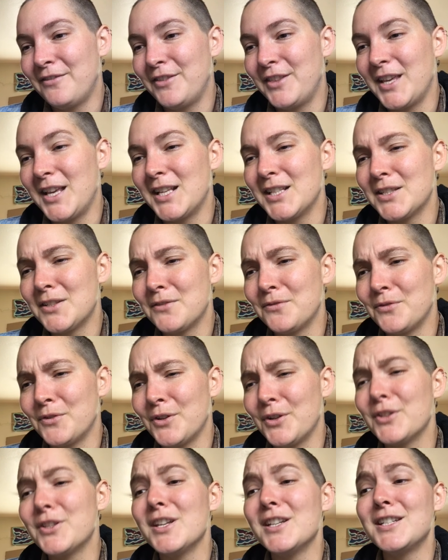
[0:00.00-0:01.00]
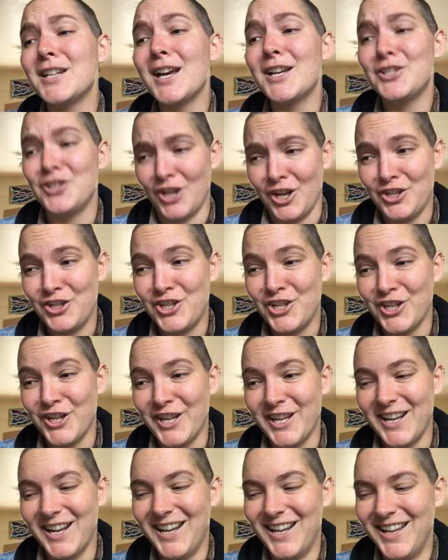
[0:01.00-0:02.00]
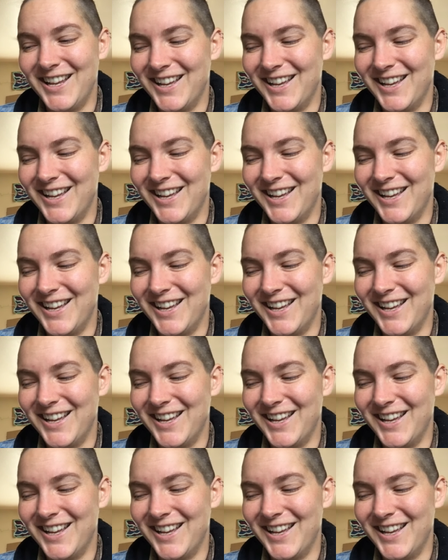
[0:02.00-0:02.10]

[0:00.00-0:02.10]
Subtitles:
things for the digestion,